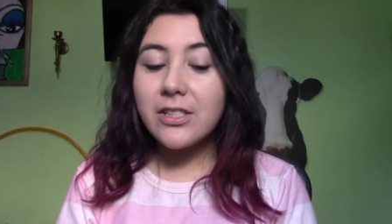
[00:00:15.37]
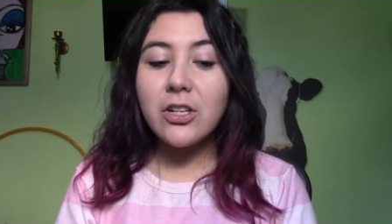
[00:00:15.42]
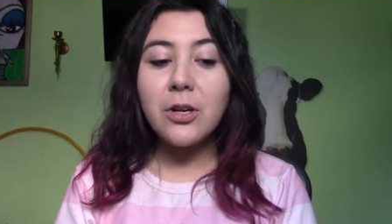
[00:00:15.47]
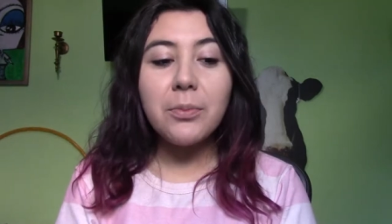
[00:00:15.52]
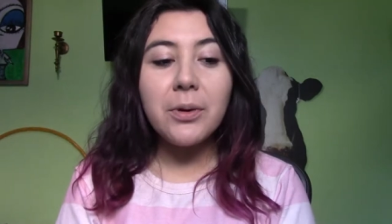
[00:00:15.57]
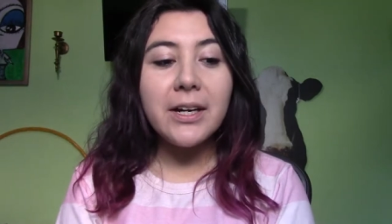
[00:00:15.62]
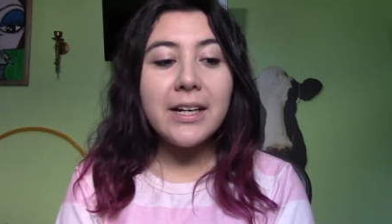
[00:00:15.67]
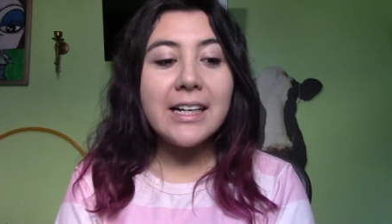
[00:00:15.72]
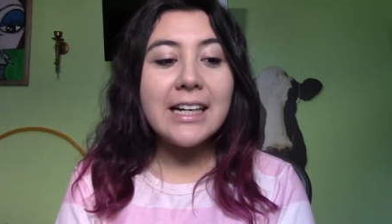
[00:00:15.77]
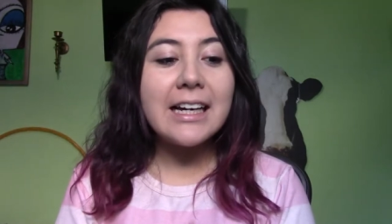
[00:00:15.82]
so
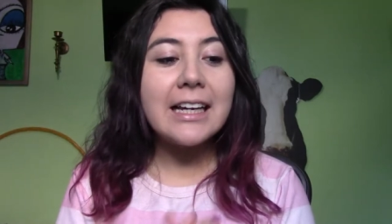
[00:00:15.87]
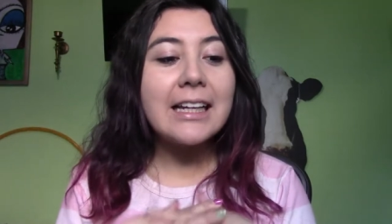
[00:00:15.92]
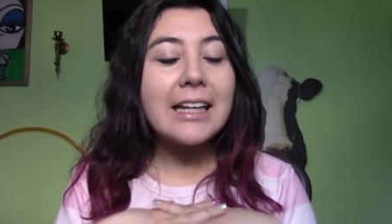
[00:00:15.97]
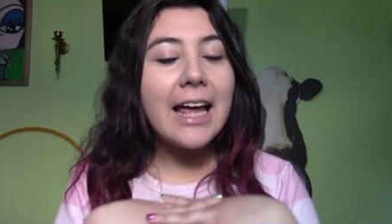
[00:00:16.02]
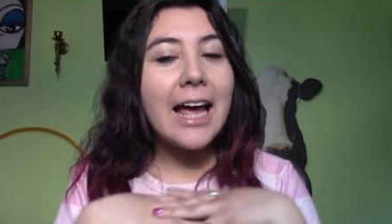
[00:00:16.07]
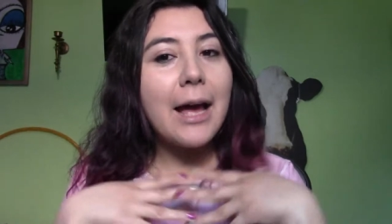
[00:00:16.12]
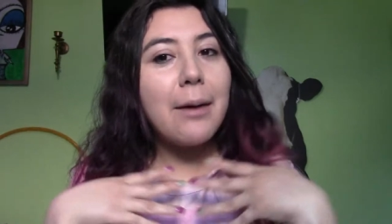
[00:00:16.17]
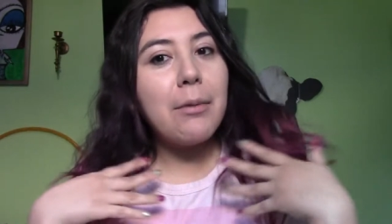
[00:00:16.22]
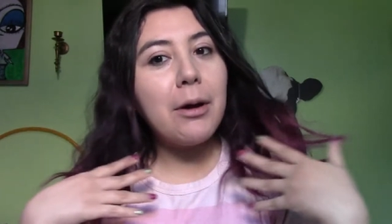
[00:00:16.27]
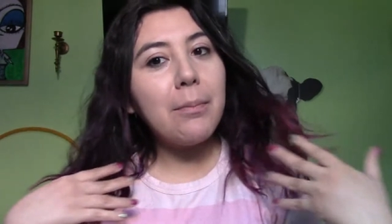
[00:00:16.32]
I'm gonna
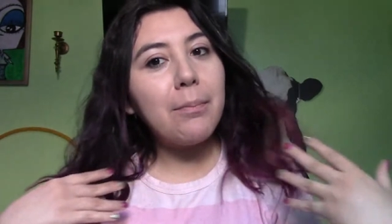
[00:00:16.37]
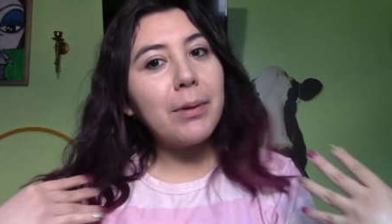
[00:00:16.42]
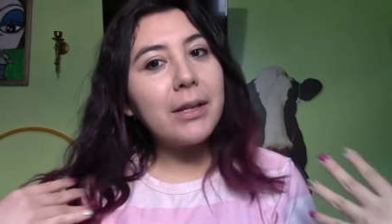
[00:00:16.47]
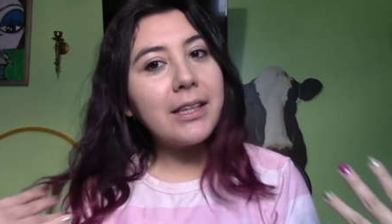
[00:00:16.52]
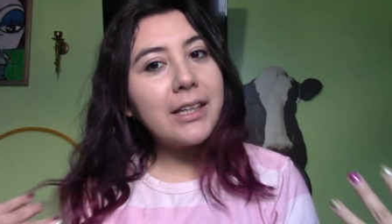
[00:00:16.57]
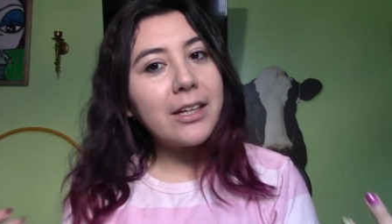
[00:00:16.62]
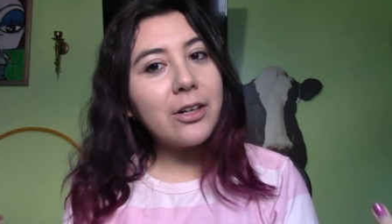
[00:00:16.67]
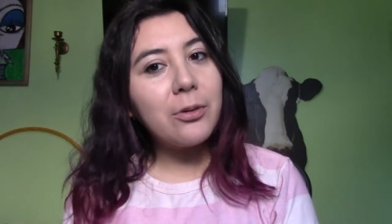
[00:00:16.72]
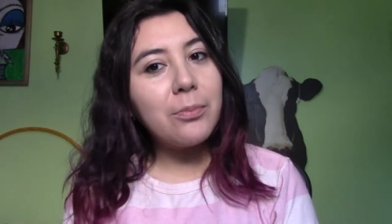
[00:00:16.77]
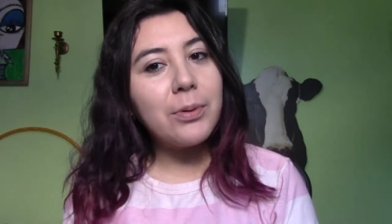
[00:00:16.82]
glam up a
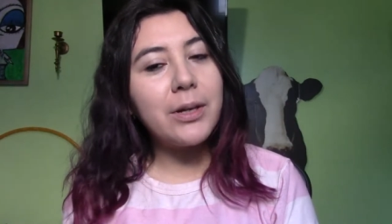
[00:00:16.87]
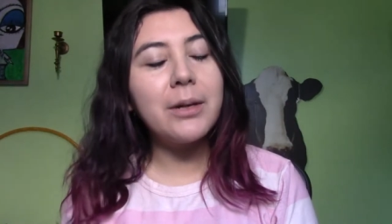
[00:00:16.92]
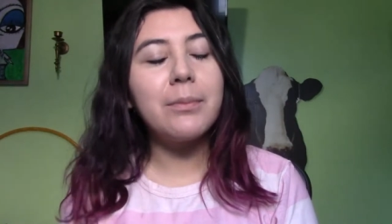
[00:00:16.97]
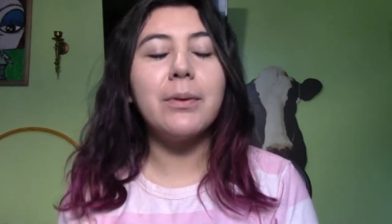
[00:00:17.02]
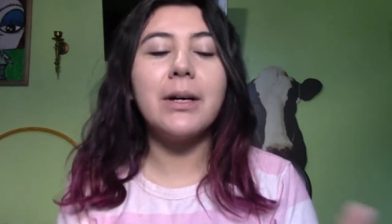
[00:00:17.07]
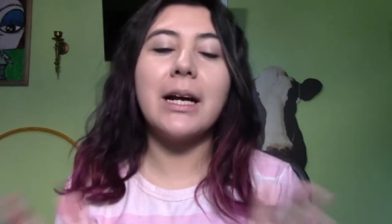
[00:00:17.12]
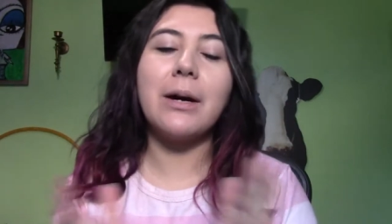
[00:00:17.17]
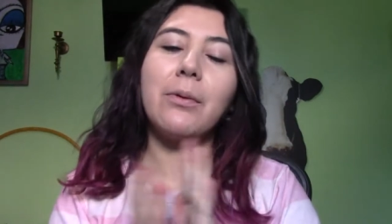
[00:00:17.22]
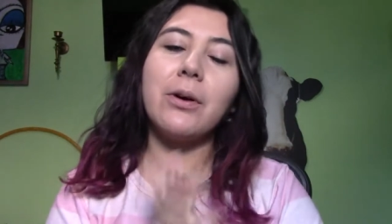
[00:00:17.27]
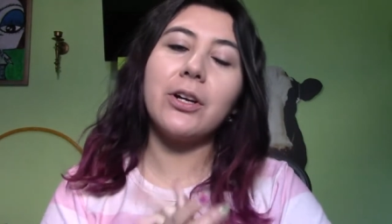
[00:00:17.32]
little bit,
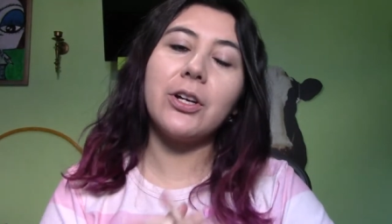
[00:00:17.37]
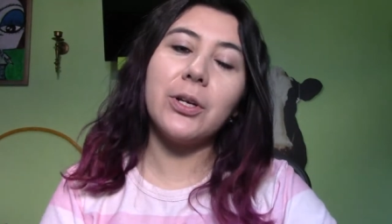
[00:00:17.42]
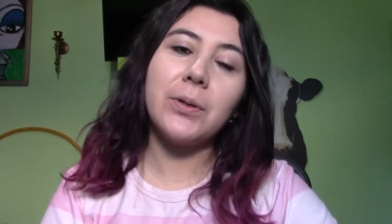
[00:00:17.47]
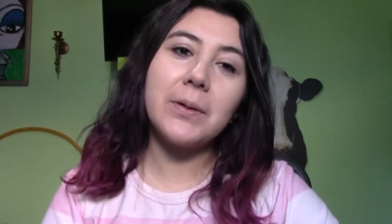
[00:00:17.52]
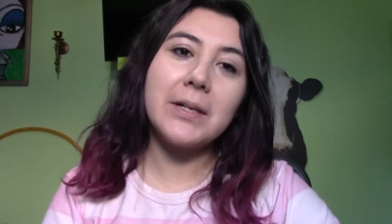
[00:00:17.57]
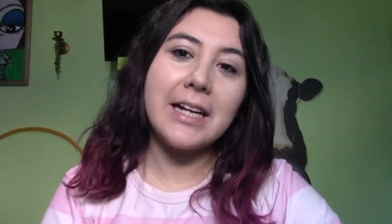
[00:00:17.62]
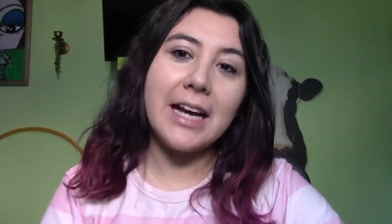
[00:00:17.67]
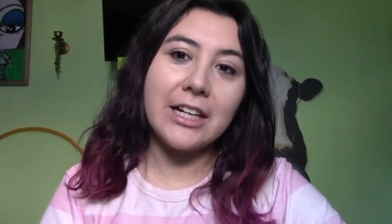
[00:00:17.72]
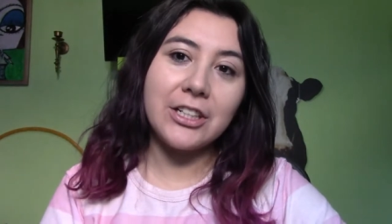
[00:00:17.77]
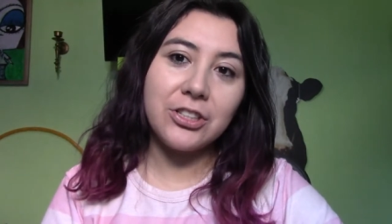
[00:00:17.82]
but I want to
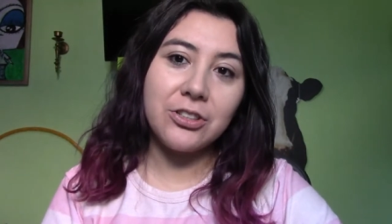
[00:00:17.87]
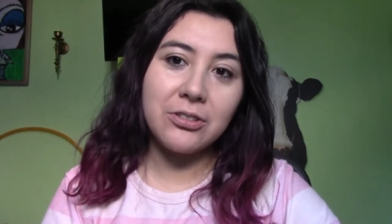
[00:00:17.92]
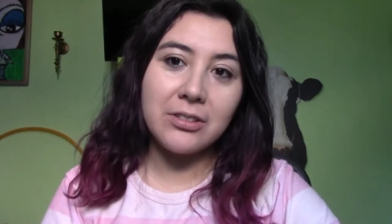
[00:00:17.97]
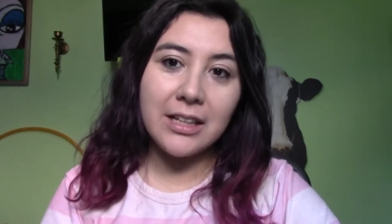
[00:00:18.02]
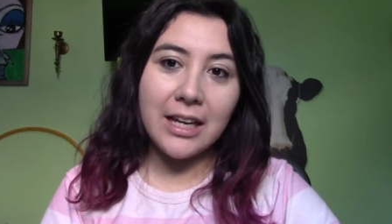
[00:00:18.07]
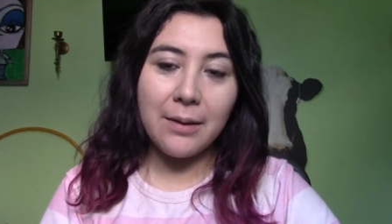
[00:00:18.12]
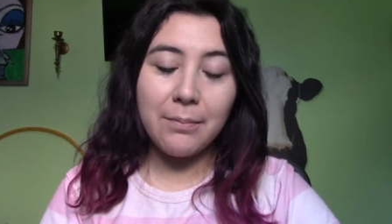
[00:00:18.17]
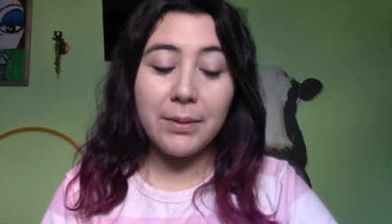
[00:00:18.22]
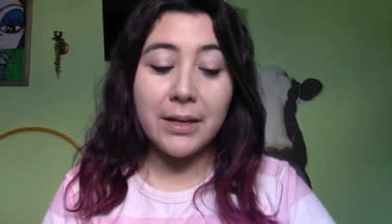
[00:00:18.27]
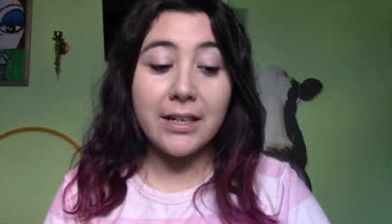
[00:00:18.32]
do a natural
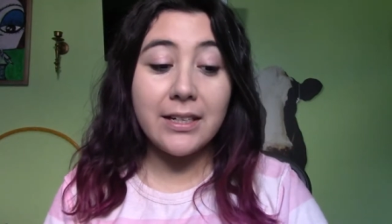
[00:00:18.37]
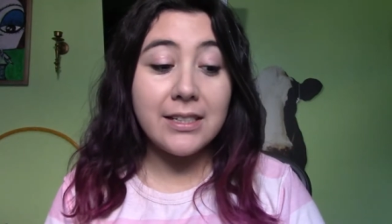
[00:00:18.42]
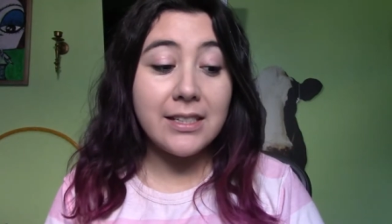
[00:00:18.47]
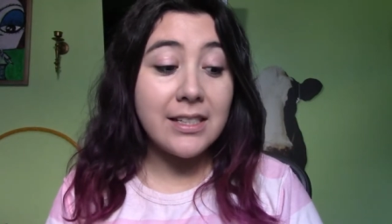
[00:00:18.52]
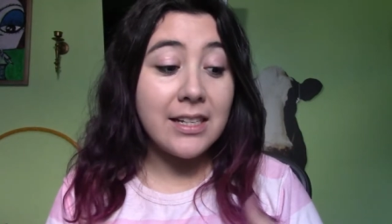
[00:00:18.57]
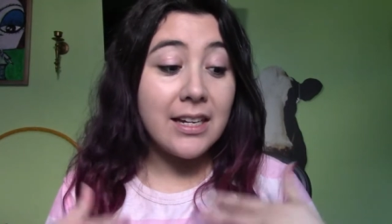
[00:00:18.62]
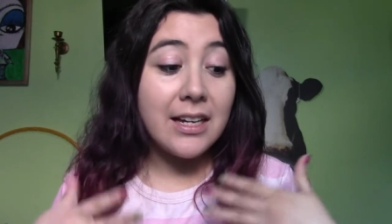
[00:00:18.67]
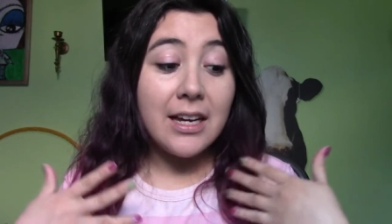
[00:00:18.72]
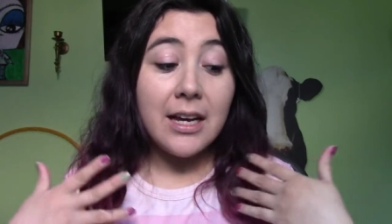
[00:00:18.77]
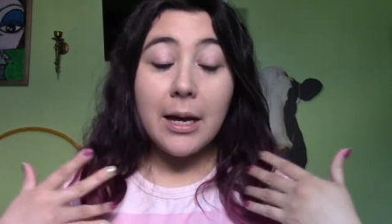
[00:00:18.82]
glam
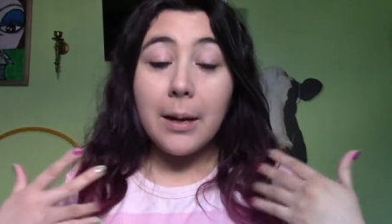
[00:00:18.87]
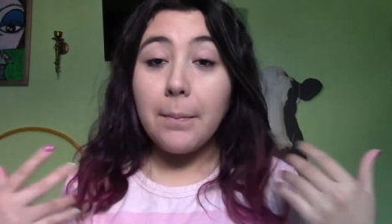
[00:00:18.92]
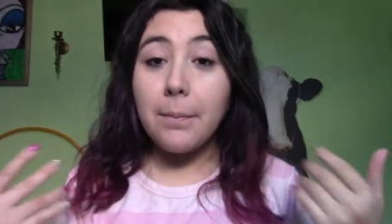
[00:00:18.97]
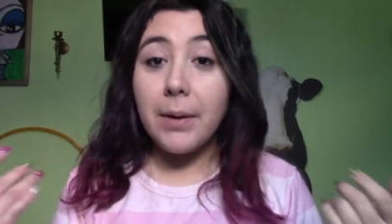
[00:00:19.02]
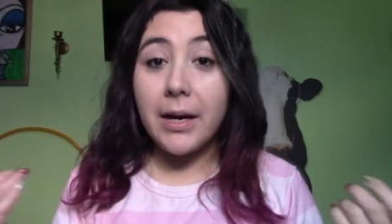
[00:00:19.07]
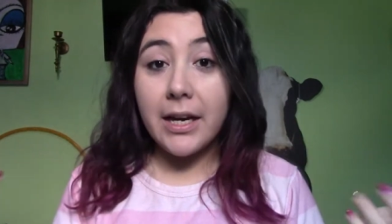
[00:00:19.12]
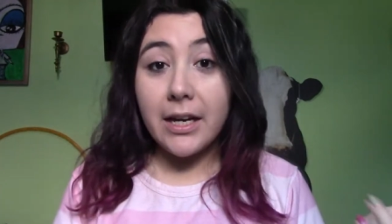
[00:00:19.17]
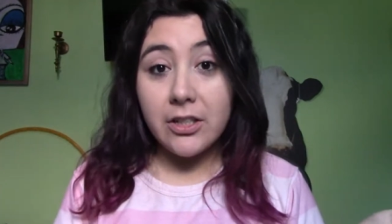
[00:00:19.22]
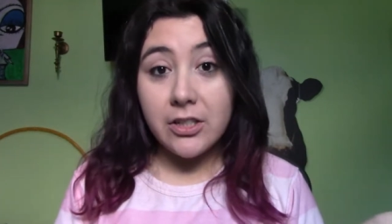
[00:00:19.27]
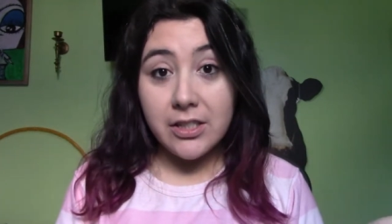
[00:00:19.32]
because
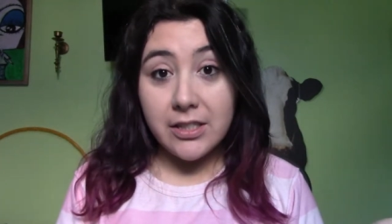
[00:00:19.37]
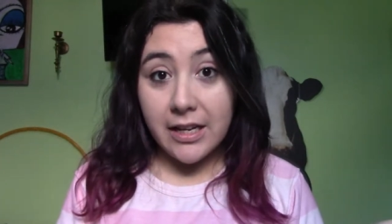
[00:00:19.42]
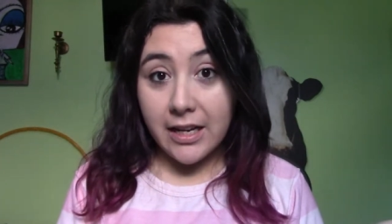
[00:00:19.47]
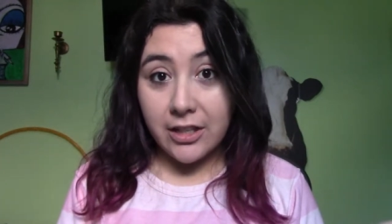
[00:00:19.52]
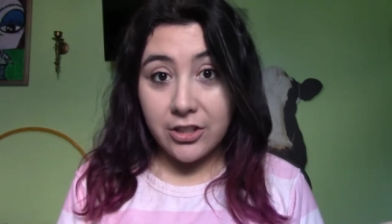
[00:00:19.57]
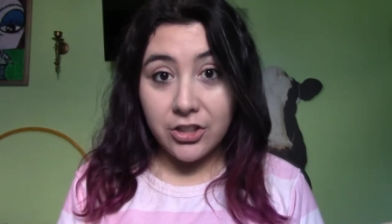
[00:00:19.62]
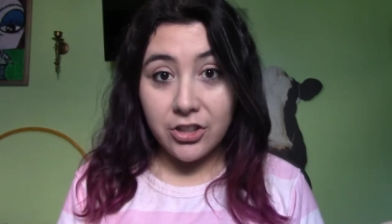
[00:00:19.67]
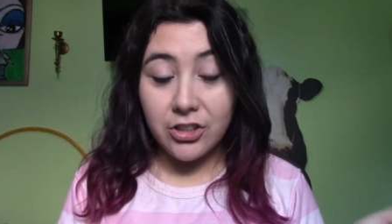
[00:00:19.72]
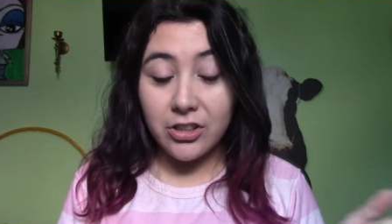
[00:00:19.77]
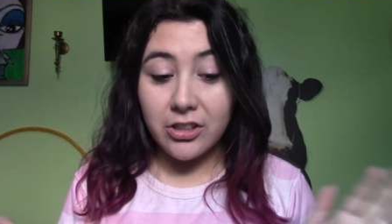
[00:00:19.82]
my hair is
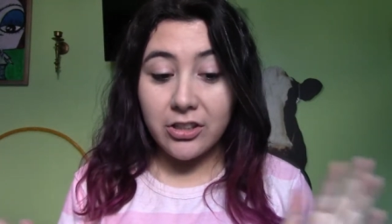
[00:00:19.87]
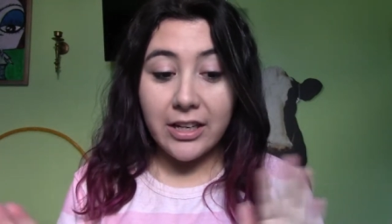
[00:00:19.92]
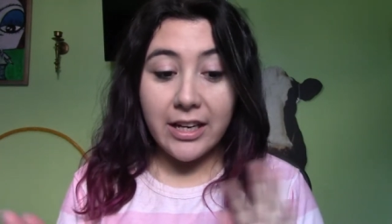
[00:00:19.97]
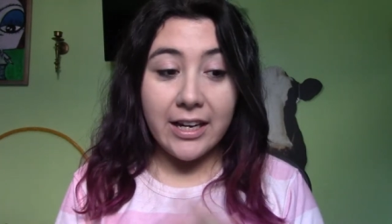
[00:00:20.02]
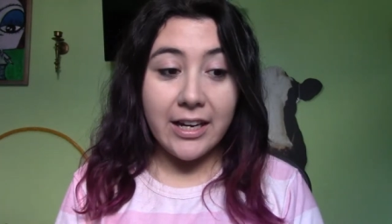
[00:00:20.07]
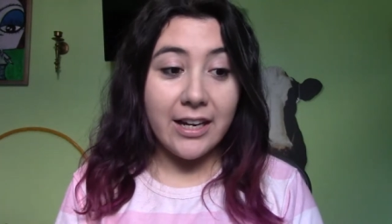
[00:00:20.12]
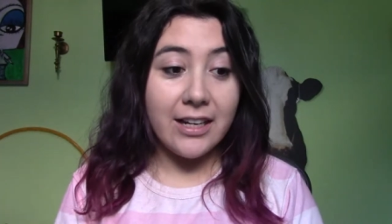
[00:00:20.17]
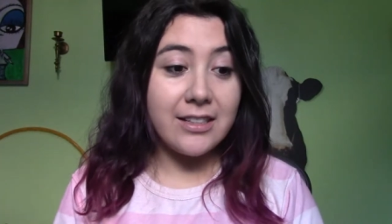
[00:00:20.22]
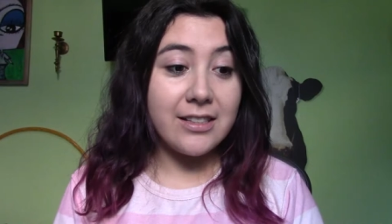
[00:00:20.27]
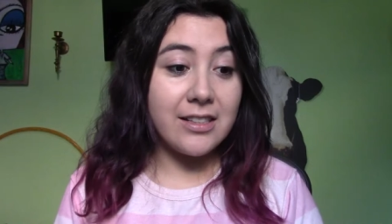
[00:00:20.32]
natural
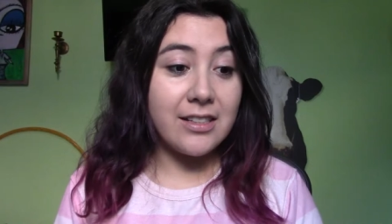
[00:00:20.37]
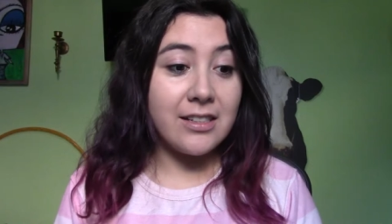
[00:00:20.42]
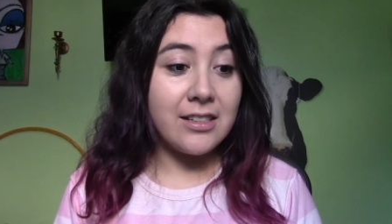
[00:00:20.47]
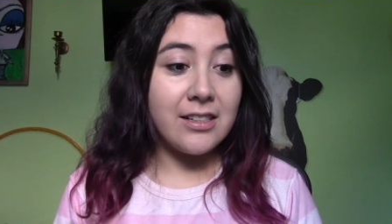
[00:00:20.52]
and